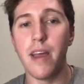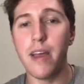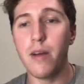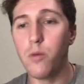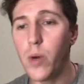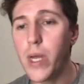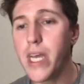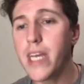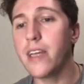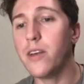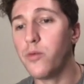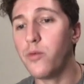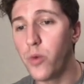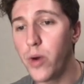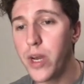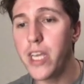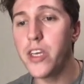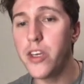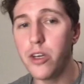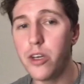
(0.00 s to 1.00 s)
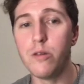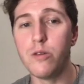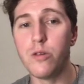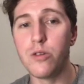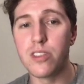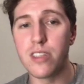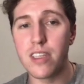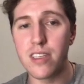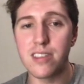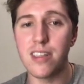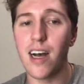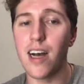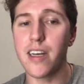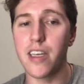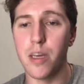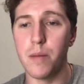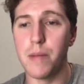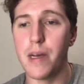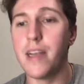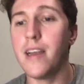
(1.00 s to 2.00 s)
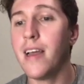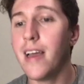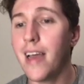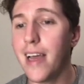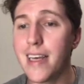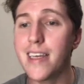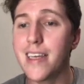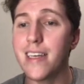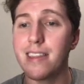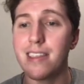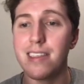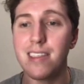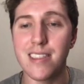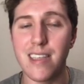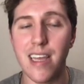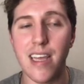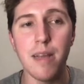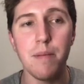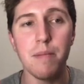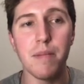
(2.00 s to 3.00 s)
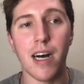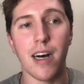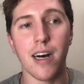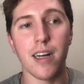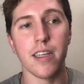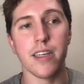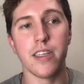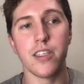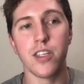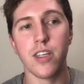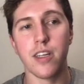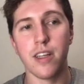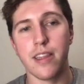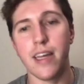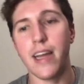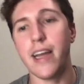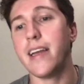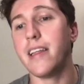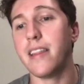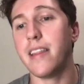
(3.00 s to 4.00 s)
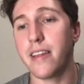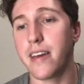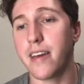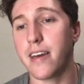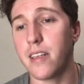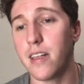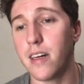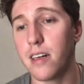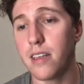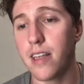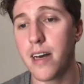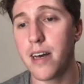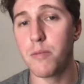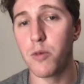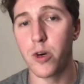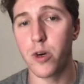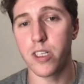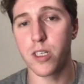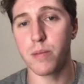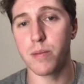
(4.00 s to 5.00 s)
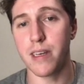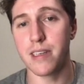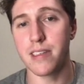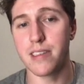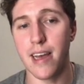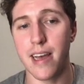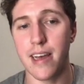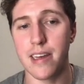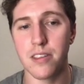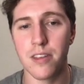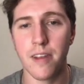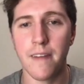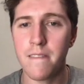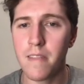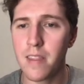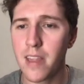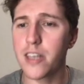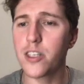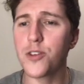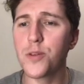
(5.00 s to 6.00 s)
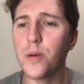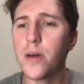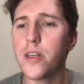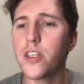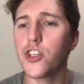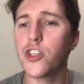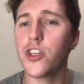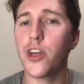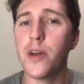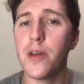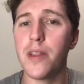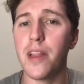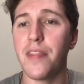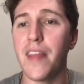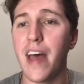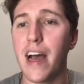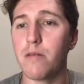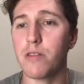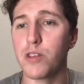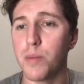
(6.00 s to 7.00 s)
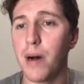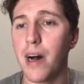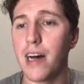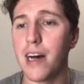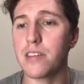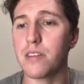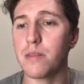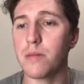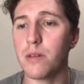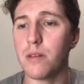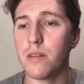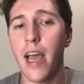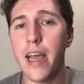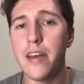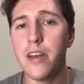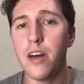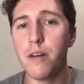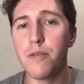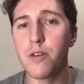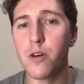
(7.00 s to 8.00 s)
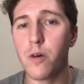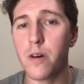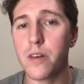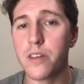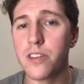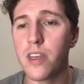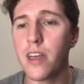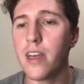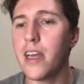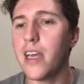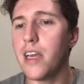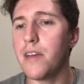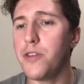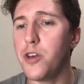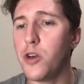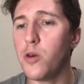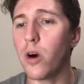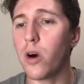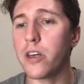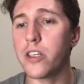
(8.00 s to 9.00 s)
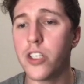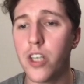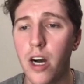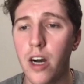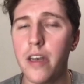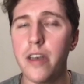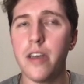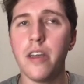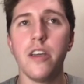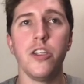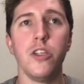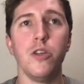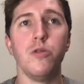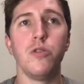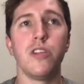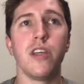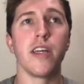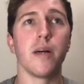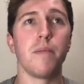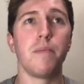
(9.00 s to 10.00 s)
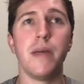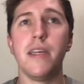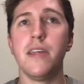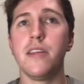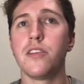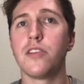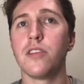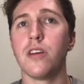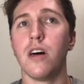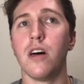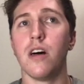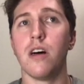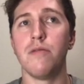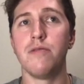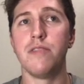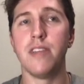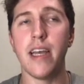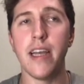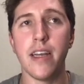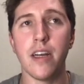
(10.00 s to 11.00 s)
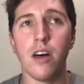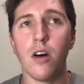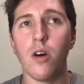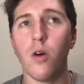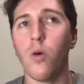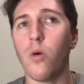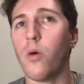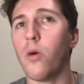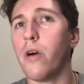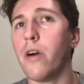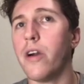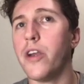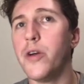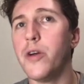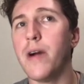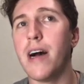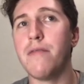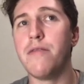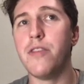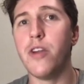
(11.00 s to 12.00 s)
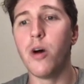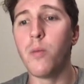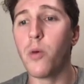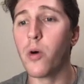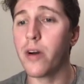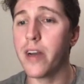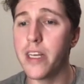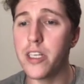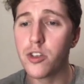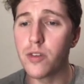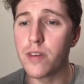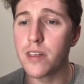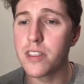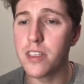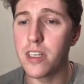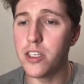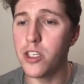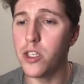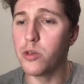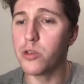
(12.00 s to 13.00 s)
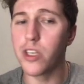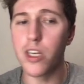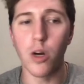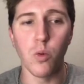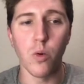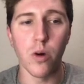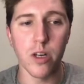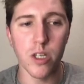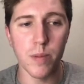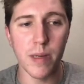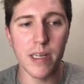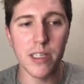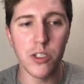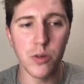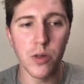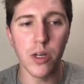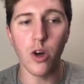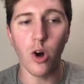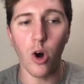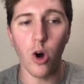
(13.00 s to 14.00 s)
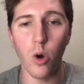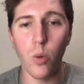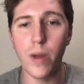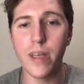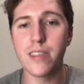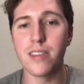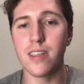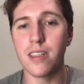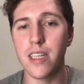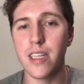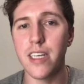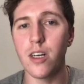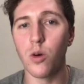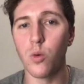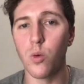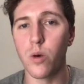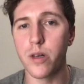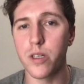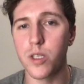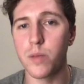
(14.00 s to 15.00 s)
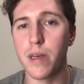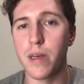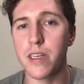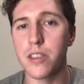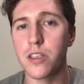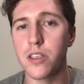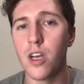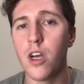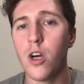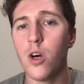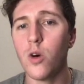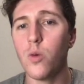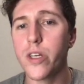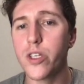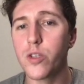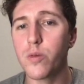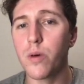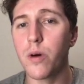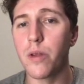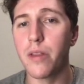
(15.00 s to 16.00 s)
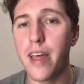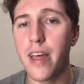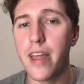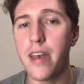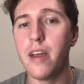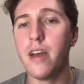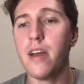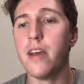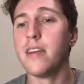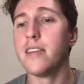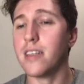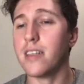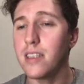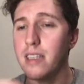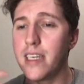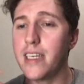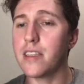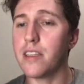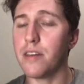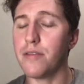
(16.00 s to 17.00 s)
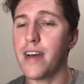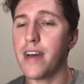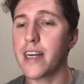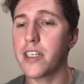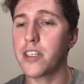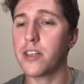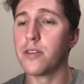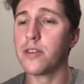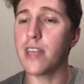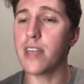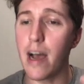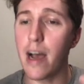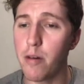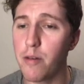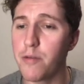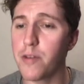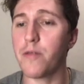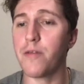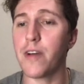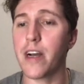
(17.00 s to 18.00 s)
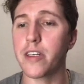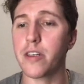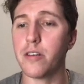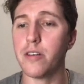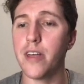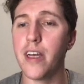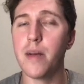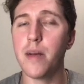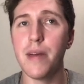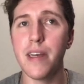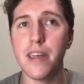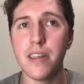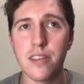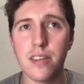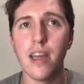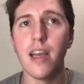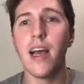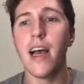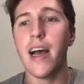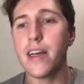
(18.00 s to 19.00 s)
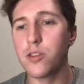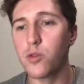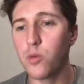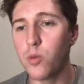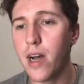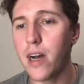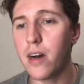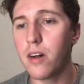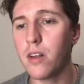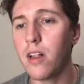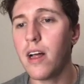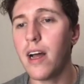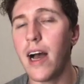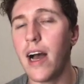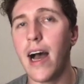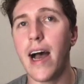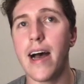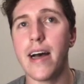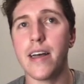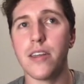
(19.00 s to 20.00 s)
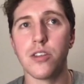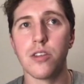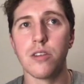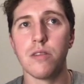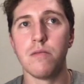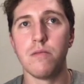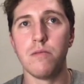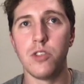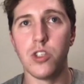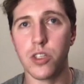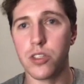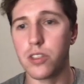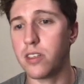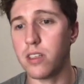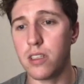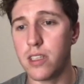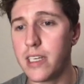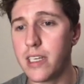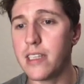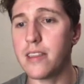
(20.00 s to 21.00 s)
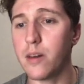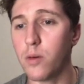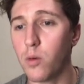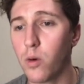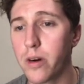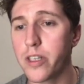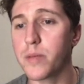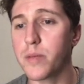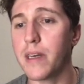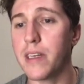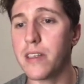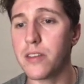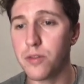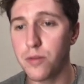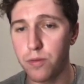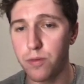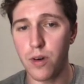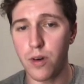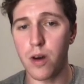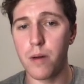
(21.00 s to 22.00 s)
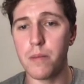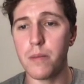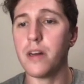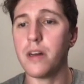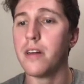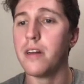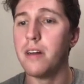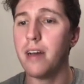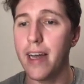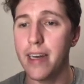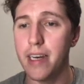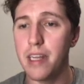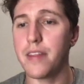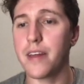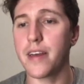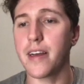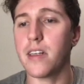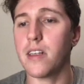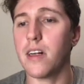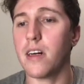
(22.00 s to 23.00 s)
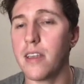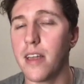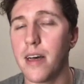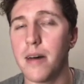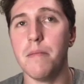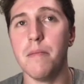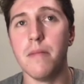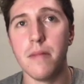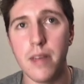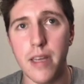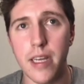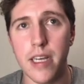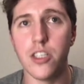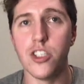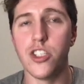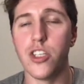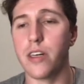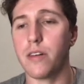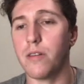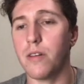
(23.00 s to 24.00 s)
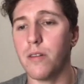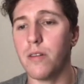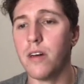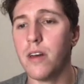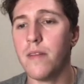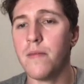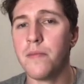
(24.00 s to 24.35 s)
We can reuse this document and get the same knowledge that AnythingLLM workspace has. I just wanted to show you that that was possible. And of course, if you are done using a piece of data or you have no more interest in using a workspace, you can always delete a workspace, which will then delete the vectors out of your vector database, as well as just delete the workspace from AnythingLLM in general.